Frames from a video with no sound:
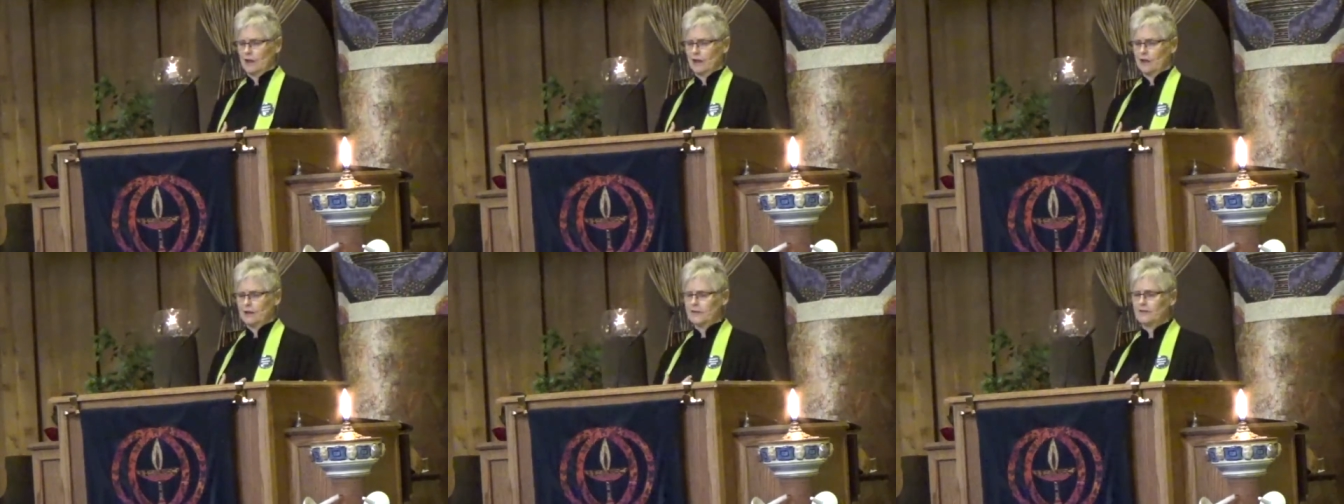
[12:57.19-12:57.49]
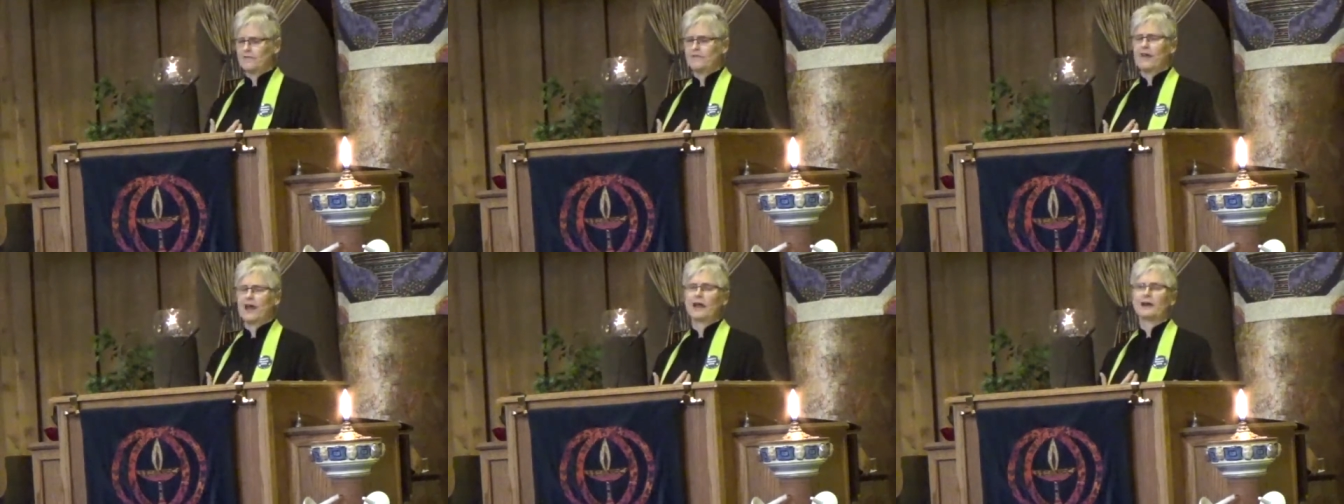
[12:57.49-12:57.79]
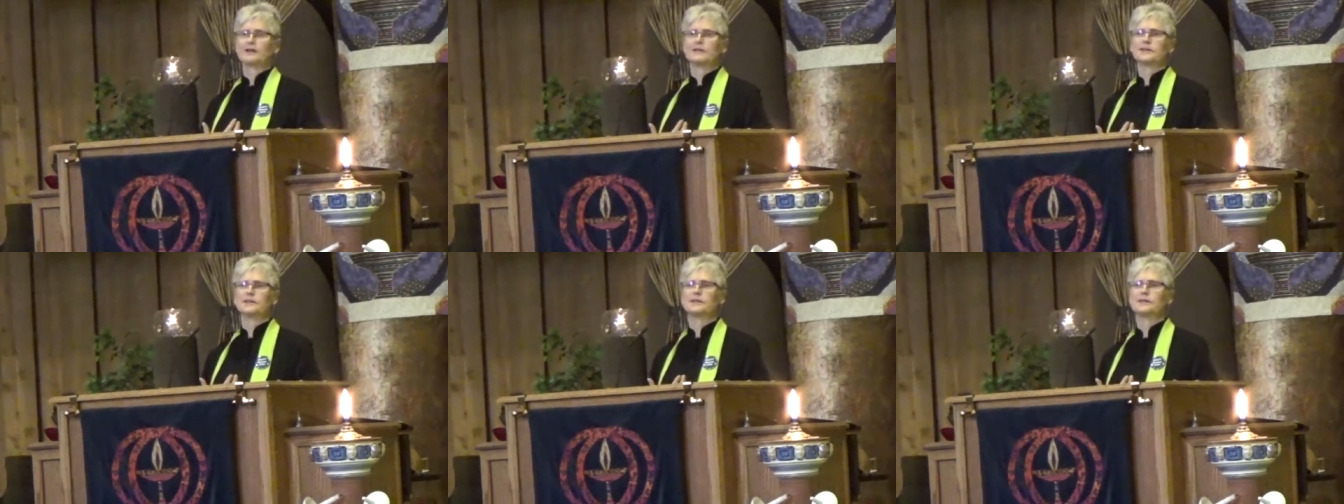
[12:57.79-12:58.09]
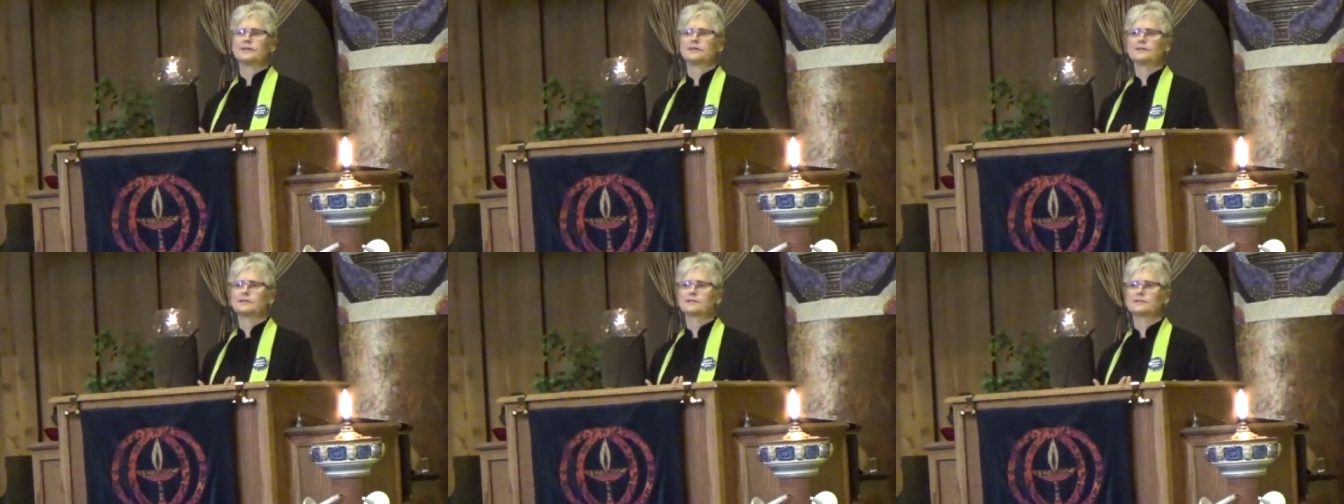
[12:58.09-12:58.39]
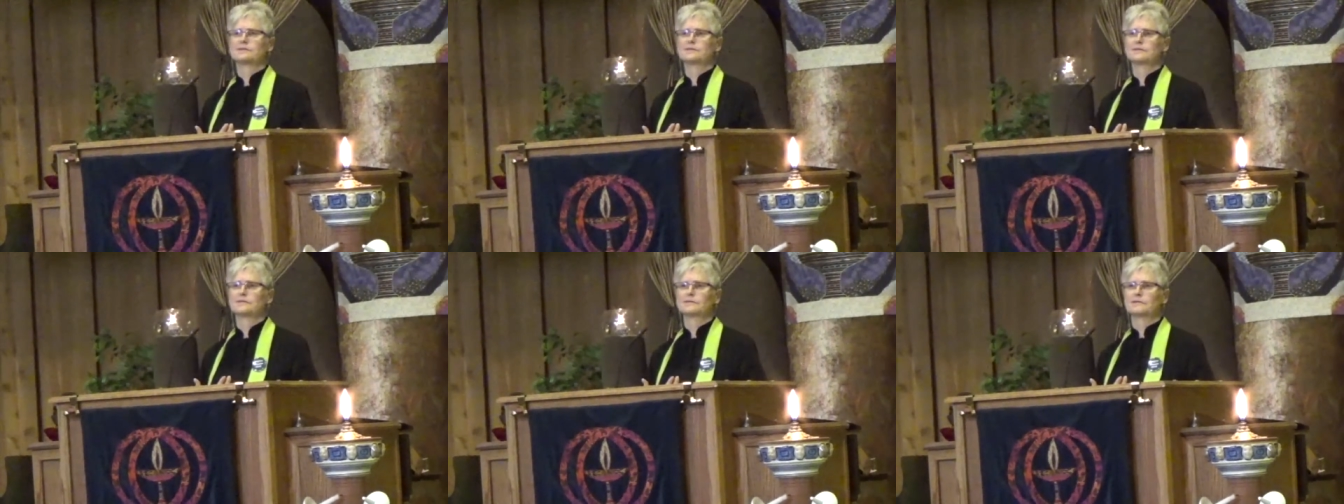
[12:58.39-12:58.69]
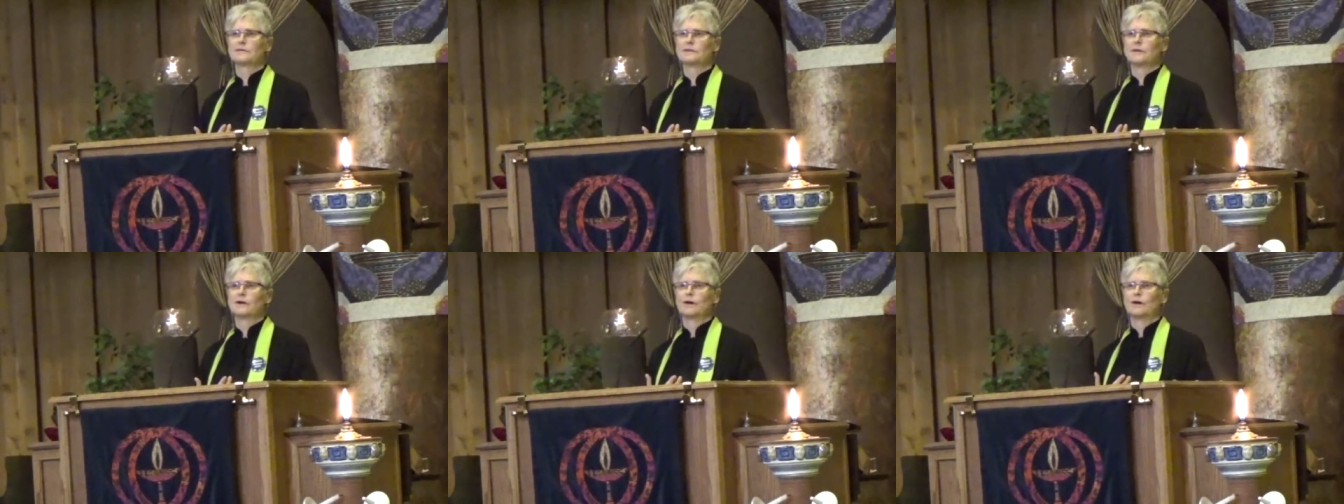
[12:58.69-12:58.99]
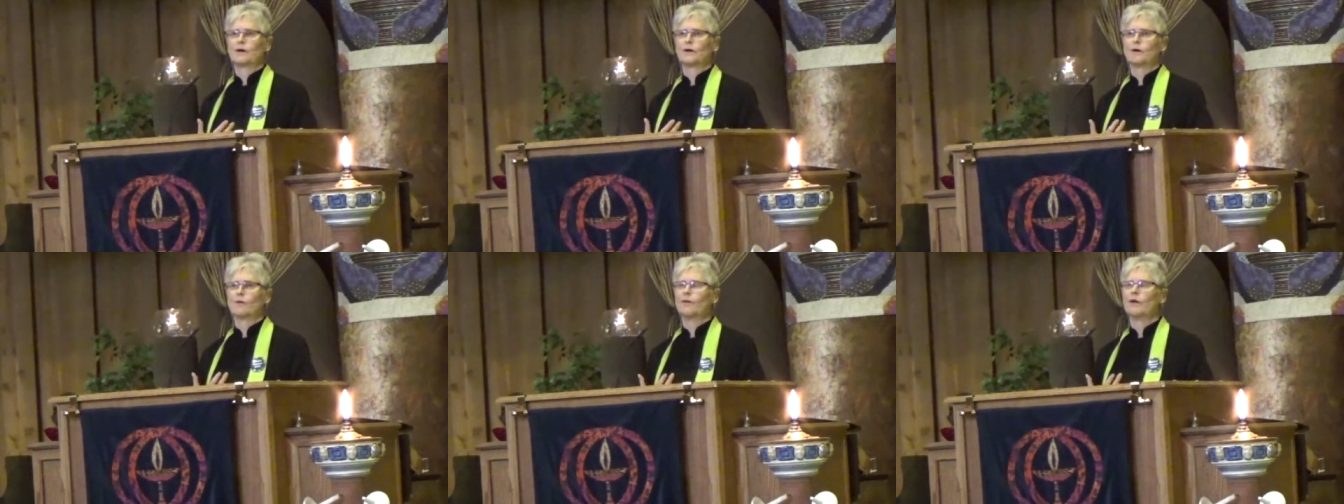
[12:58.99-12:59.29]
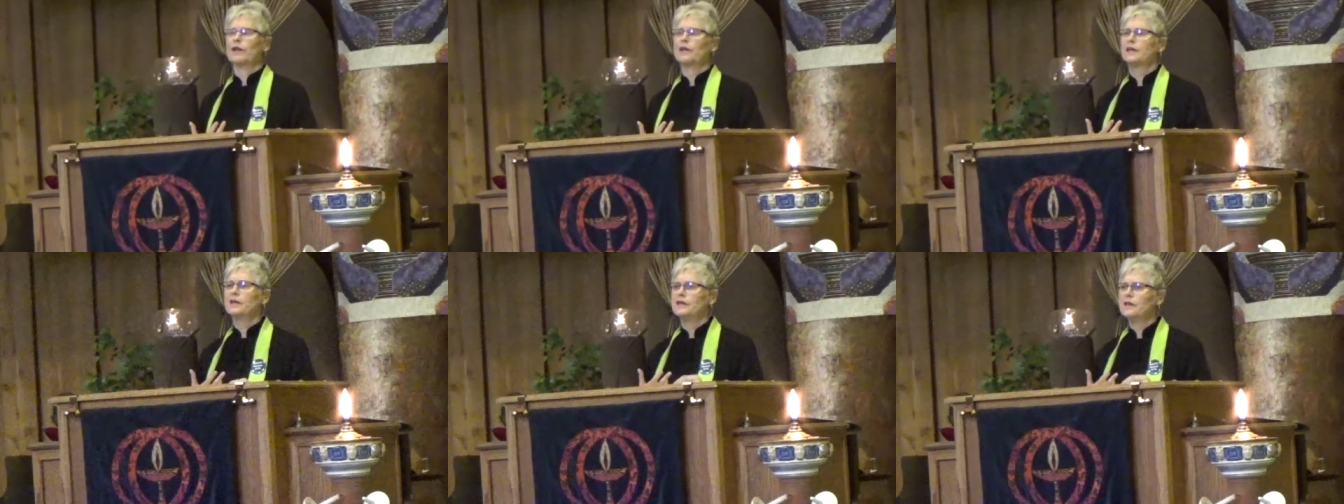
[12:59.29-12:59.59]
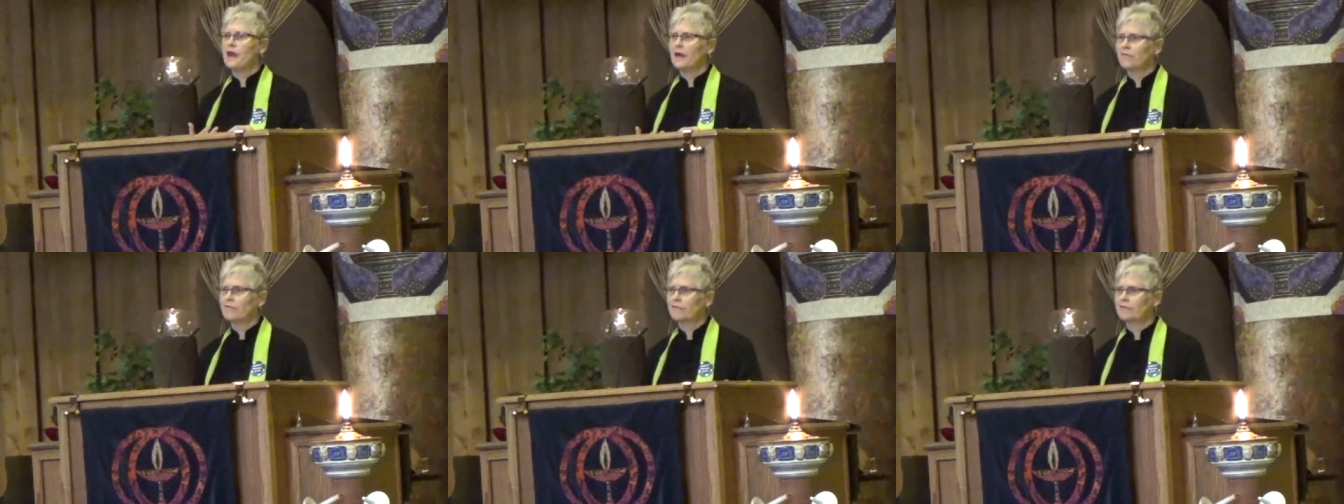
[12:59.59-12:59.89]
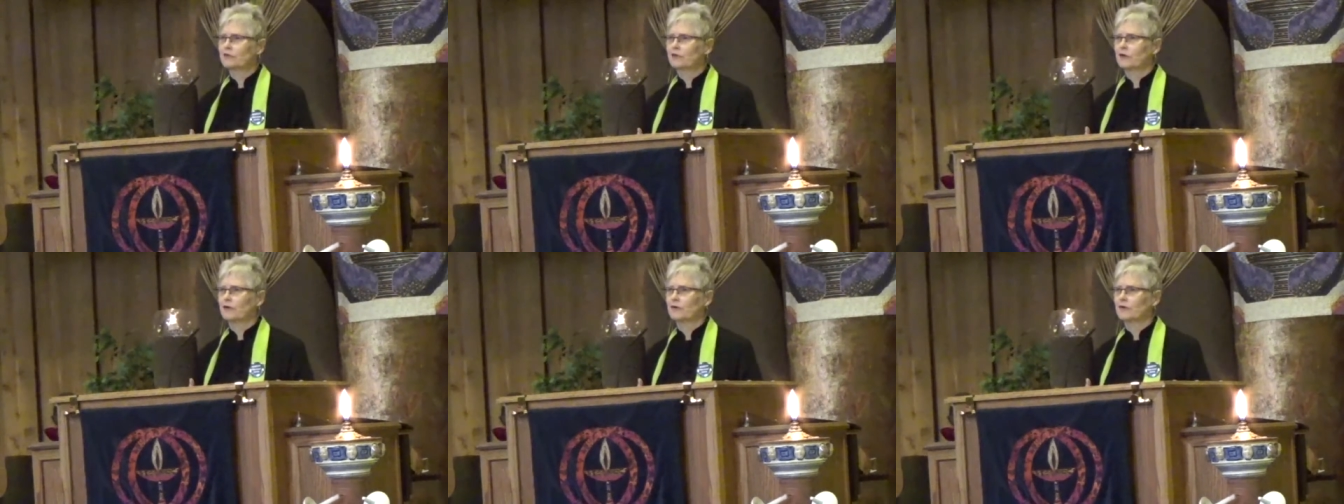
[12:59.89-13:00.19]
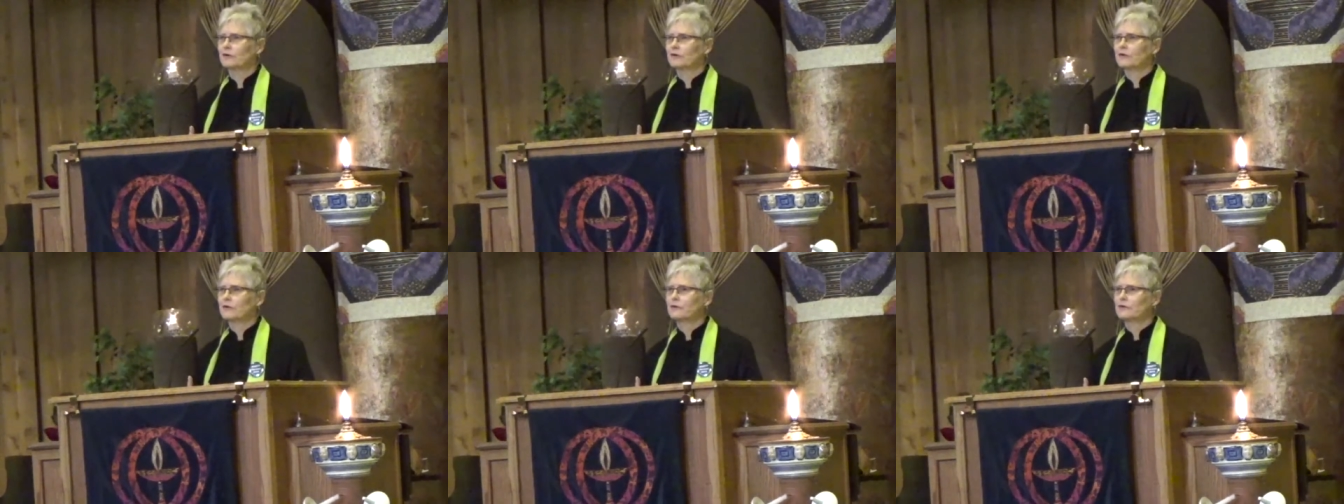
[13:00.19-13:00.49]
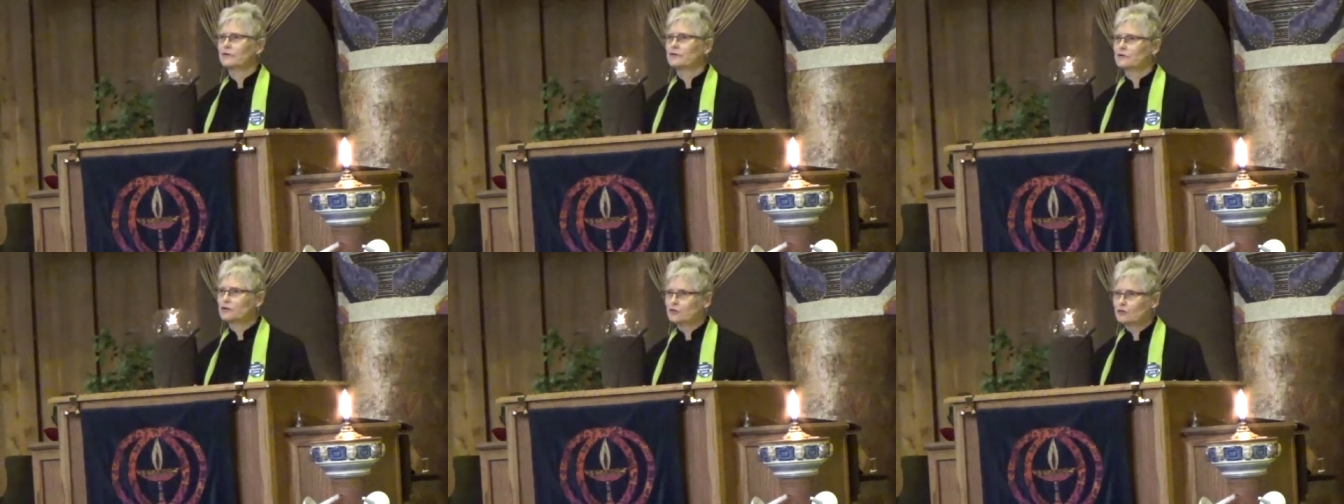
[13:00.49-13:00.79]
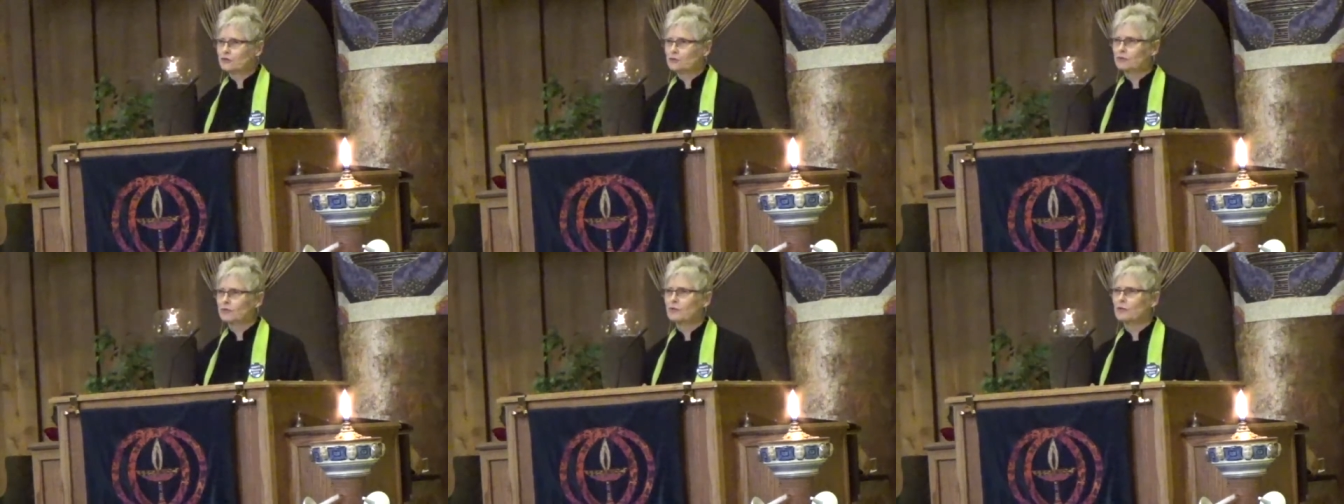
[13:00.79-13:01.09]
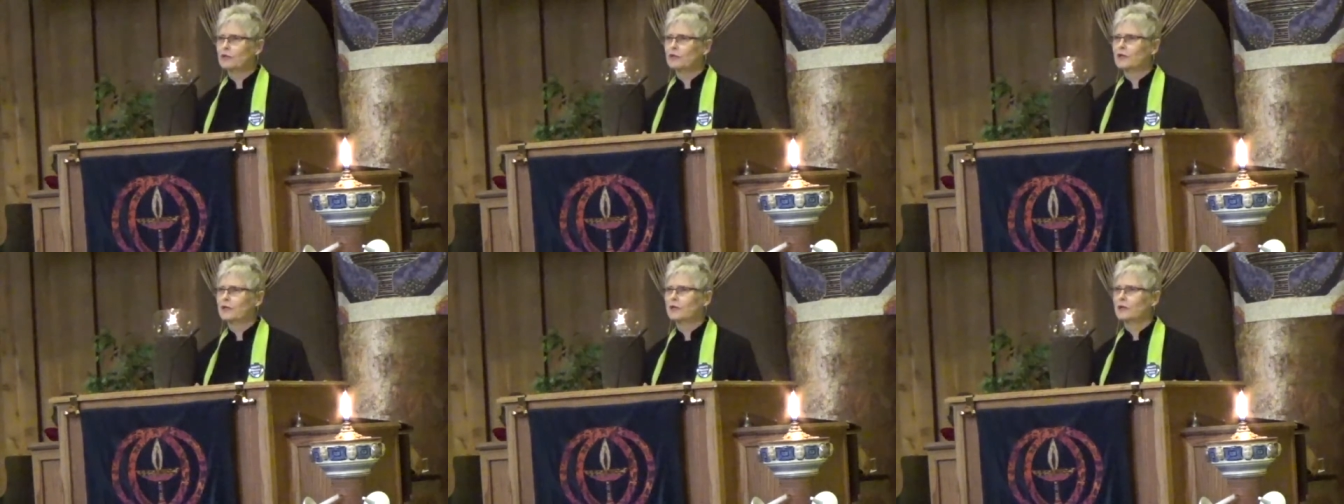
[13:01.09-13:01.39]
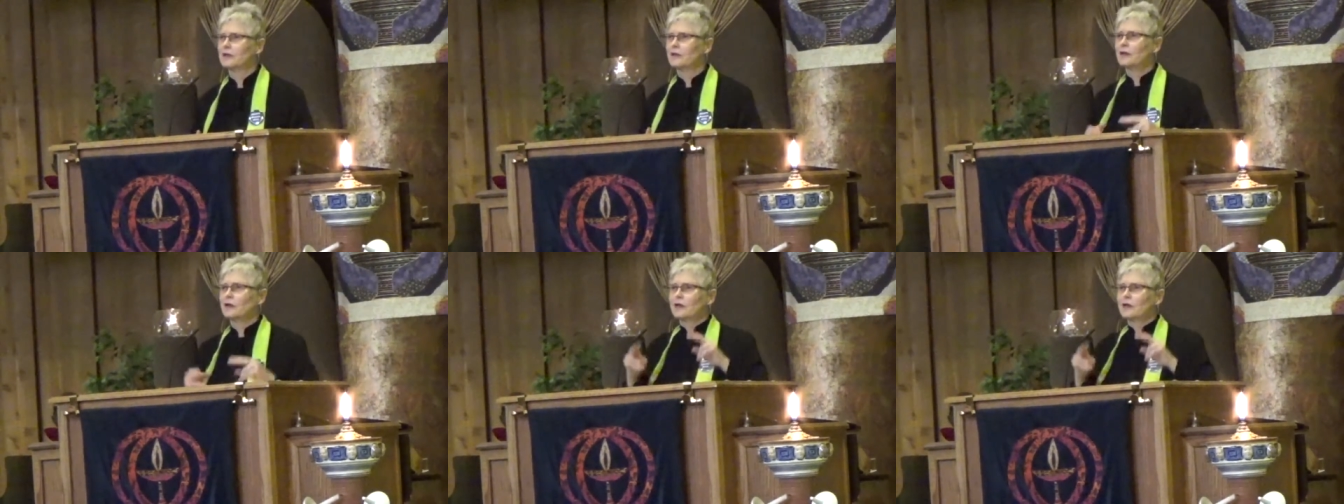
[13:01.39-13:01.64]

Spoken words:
And the fact is, we never truly